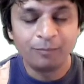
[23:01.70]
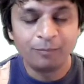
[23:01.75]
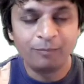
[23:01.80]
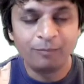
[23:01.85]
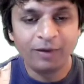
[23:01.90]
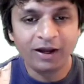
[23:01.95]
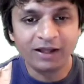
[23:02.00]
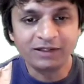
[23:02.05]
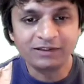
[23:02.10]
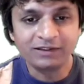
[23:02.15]

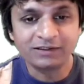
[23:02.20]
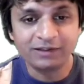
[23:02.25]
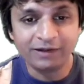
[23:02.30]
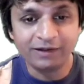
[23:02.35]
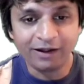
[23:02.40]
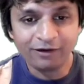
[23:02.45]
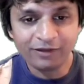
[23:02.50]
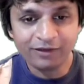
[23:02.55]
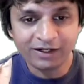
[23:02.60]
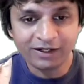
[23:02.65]
But
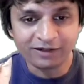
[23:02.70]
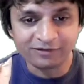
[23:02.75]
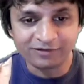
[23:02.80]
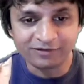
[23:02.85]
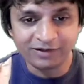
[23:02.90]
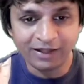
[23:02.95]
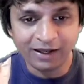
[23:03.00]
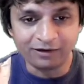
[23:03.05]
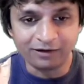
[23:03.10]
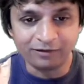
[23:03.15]
now that it's
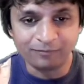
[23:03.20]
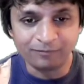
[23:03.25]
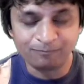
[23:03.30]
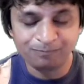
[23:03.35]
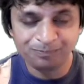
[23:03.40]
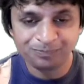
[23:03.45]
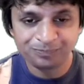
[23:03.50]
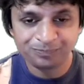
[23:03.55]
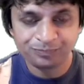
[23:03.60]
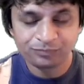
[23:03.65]
done,
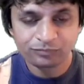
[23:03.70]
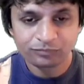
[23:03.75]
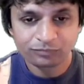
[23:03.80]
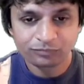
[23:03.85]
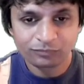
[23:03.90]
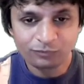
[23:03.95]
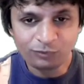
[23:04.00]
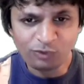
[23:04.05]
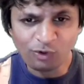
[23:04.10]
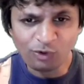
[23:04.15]

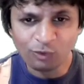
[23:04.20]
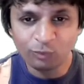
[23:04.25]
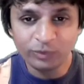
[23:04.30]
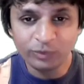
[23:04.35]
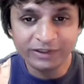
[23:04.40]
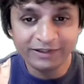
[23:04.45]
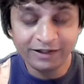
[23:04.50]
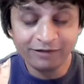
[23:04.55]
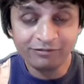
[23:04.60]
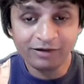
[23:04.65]

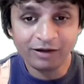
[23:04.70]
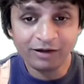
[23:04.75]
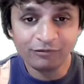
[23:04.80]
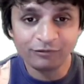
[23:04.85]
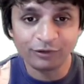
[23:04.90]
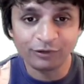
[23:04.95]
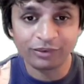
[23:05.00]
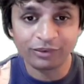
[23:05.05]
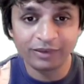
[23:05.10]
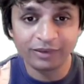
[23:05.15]
we'll never
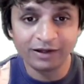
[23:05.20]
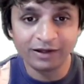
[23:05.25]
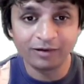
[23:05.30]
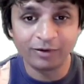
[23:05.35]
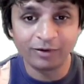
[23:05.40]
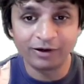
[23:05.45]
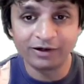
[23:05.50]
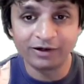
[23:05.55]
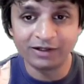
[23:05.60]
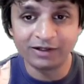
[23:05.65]
have to think
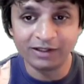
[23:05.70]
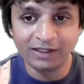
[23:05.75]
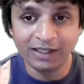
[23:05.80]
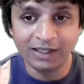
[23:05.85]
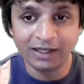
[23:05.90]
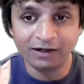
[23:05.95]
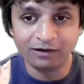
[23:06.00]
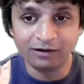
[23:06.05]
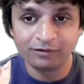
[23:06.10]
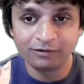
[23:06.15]
about it
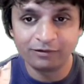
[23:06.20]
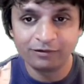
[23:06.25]
again.